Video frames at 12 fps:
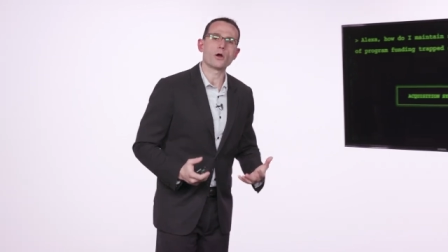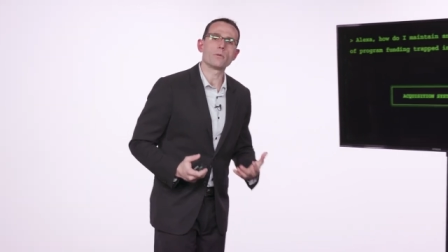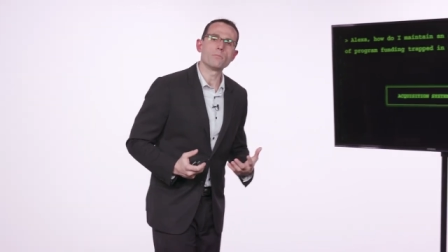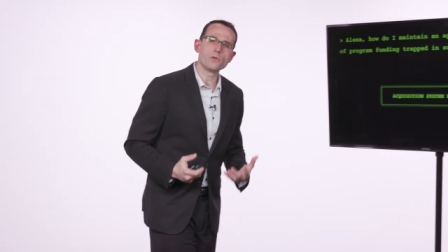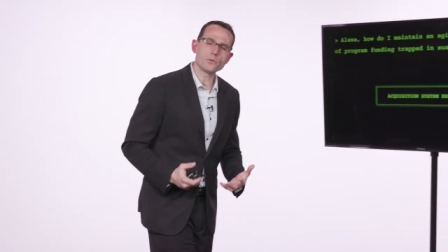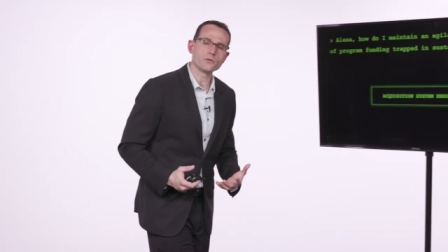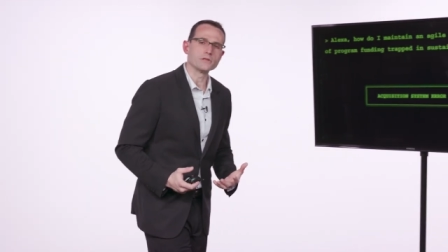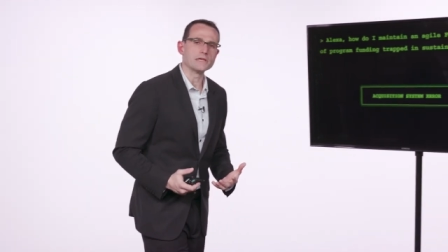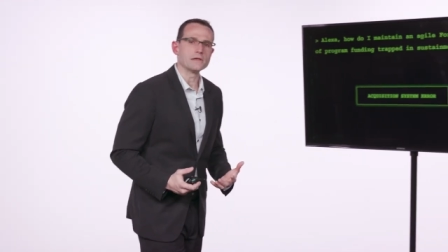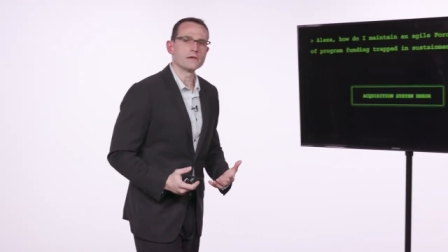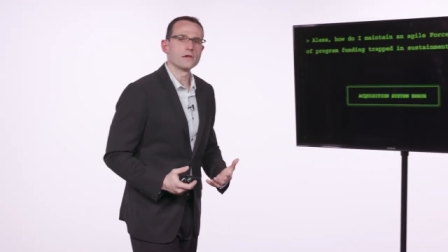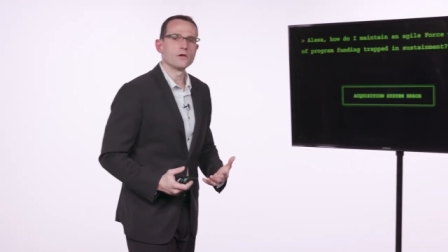our
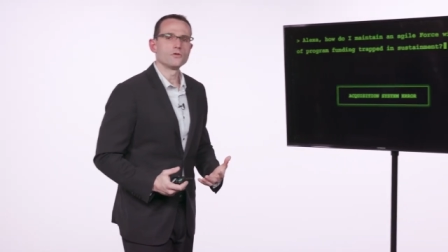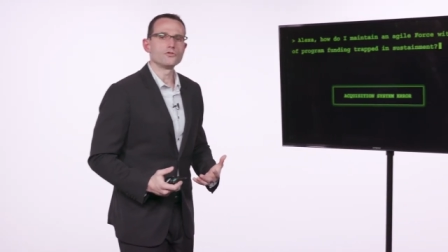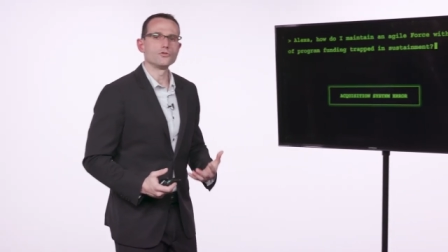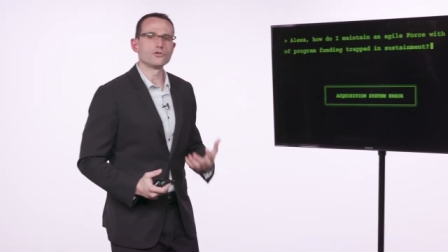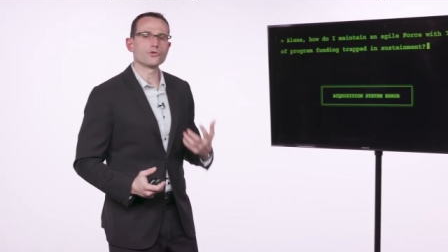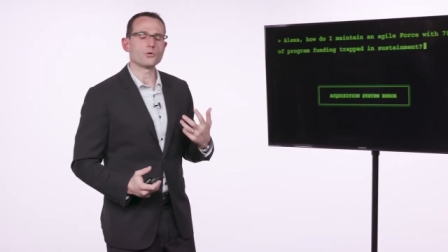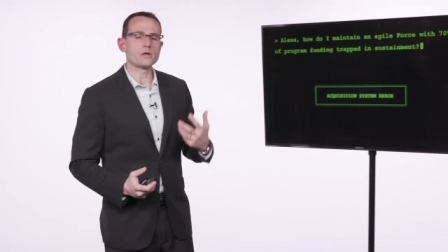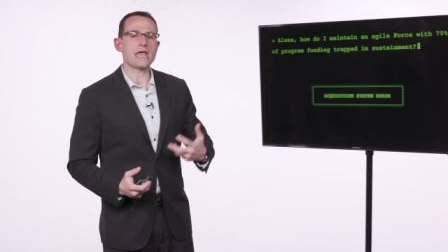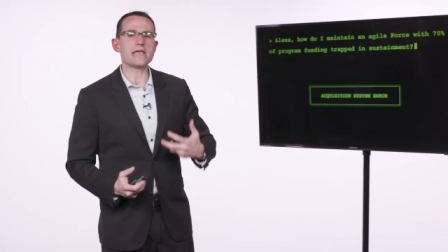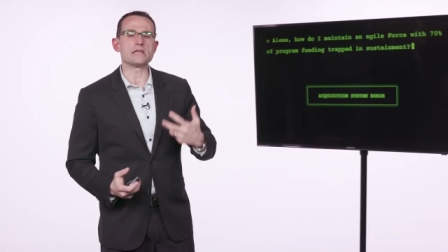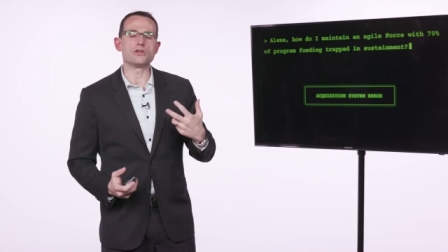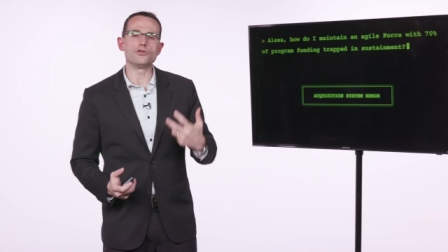ability to
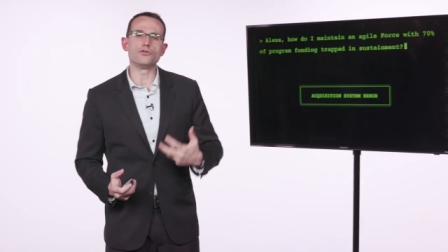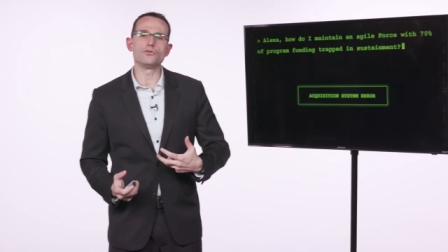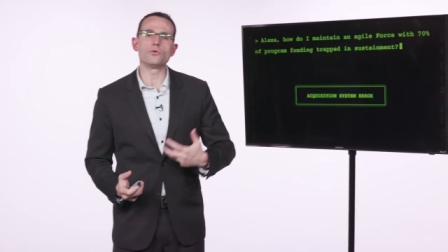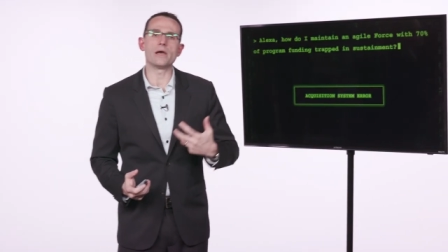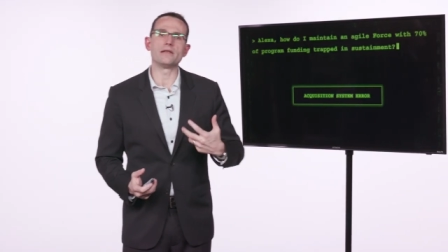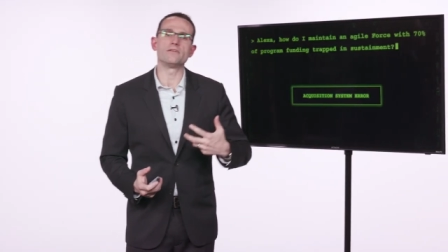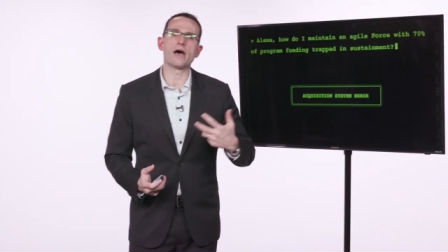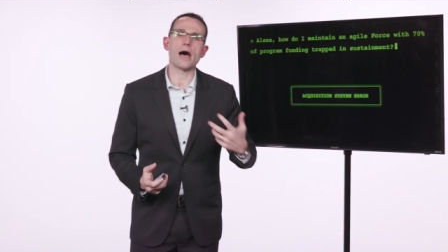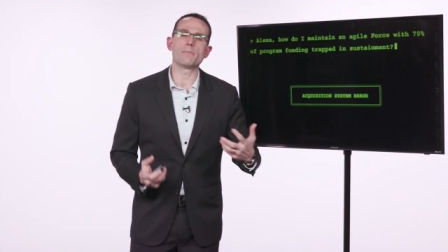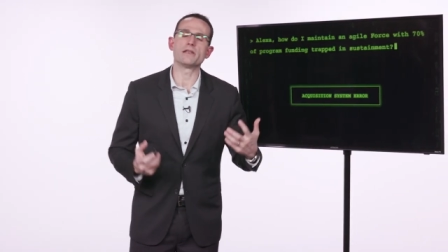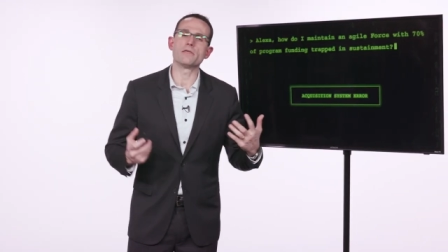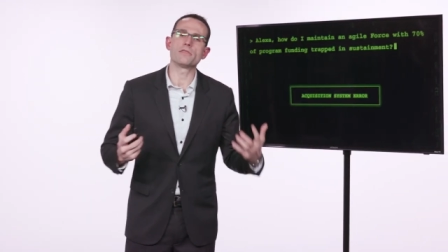create new and
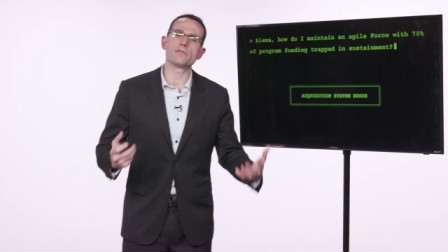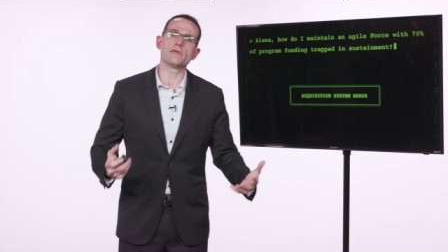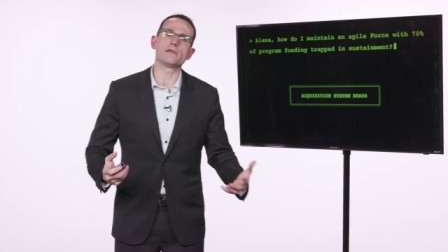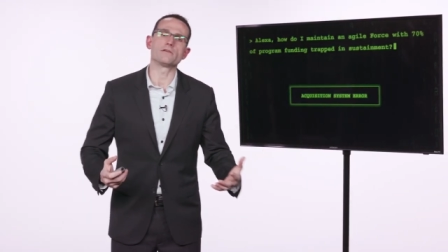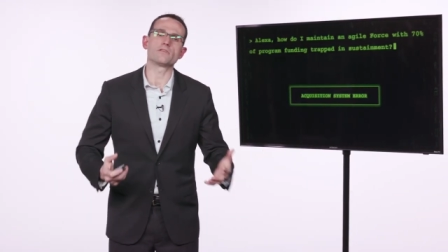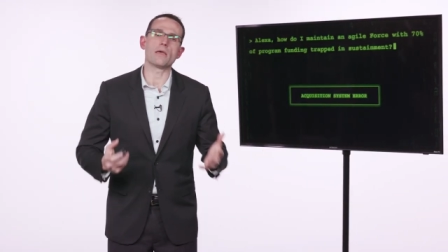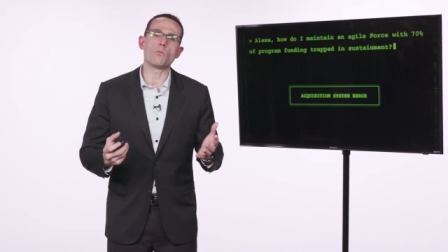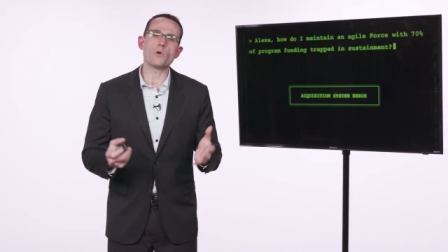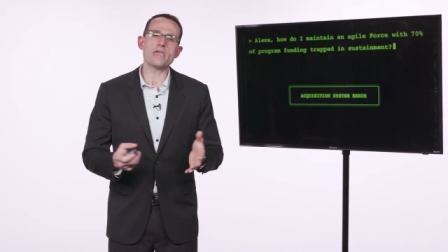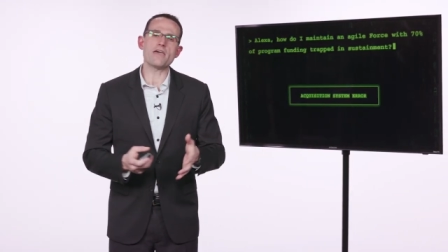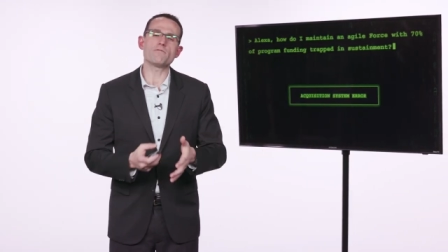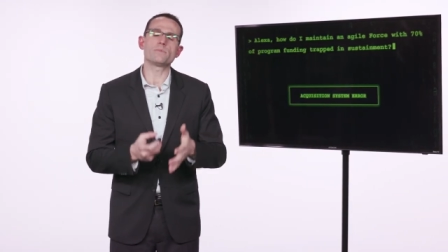dominant things, and
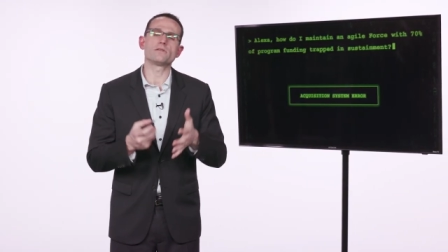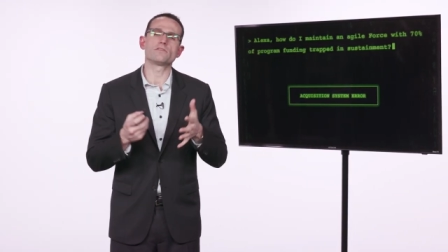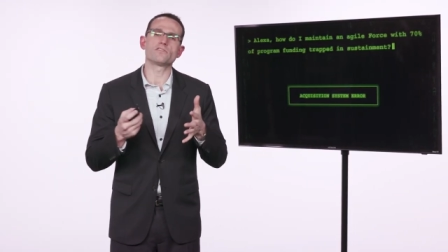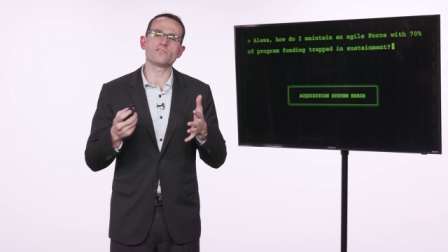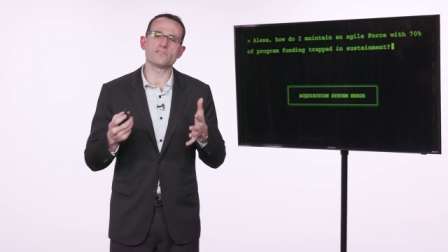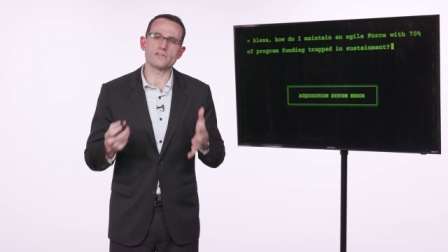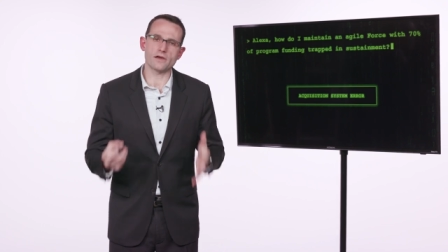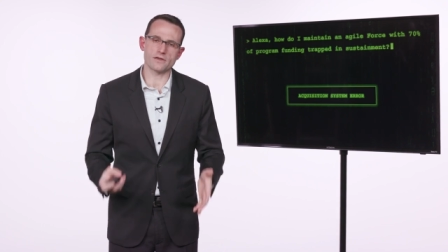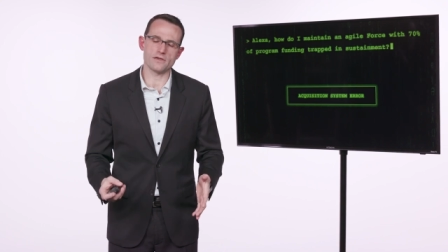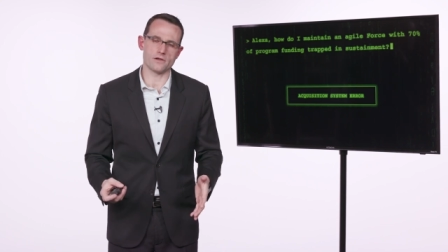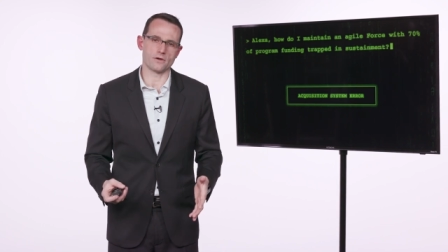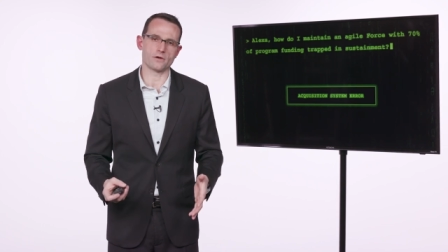we have been
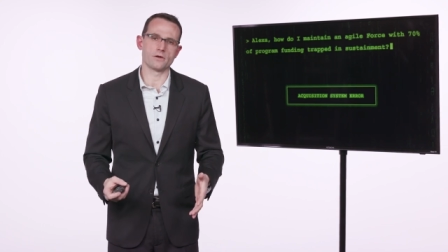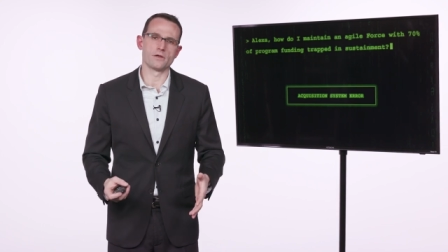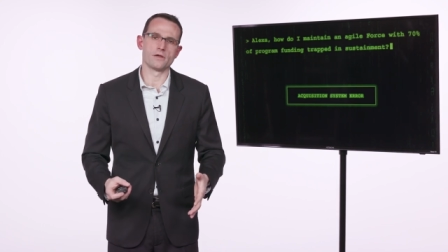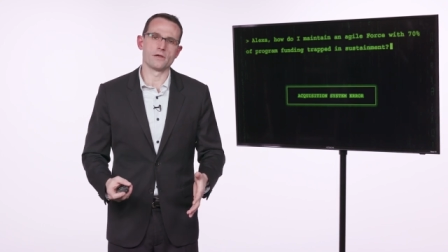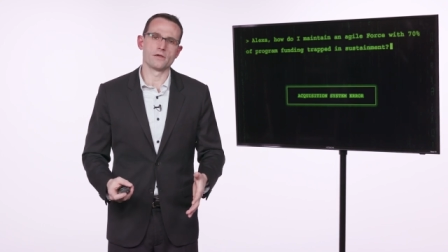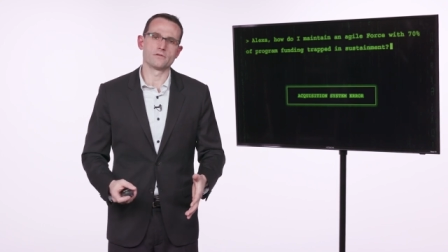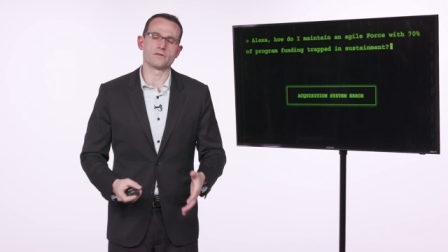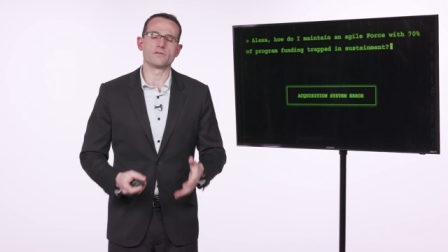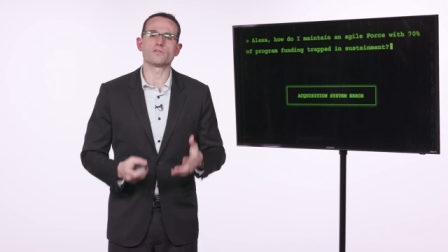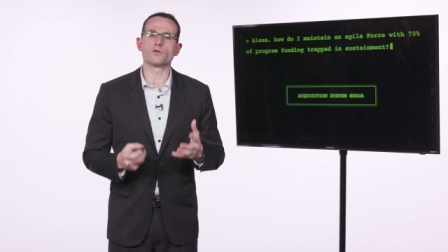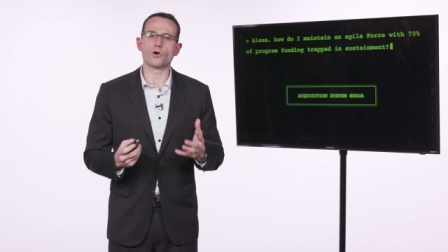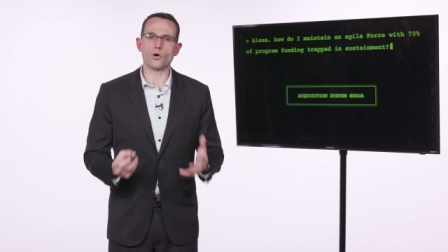stuck here
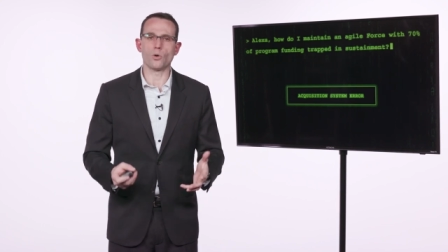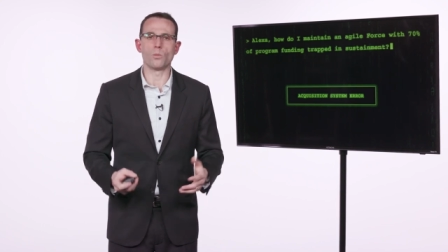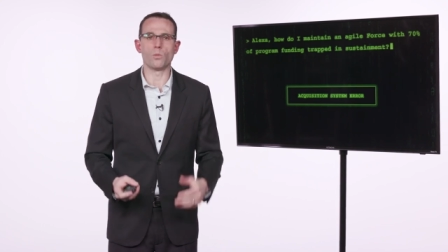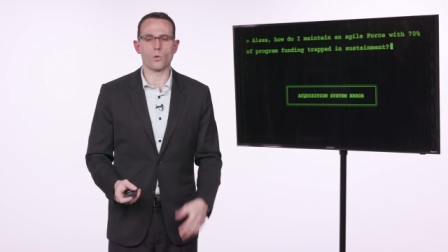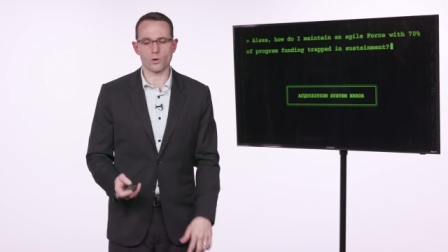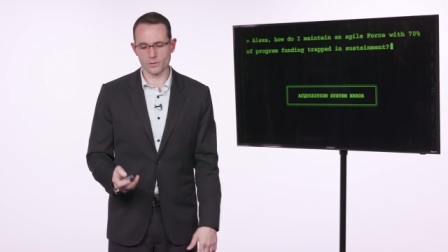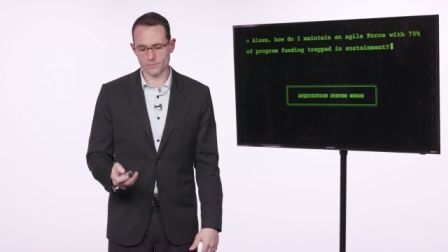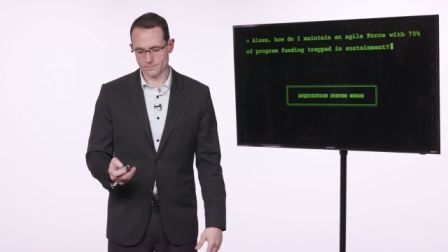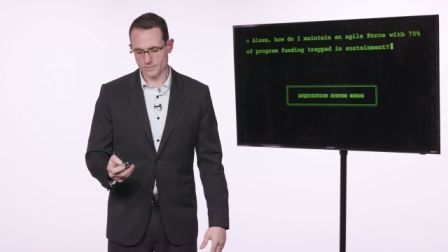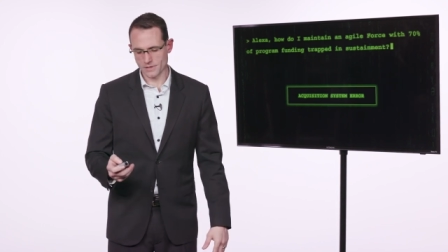since the Cold War.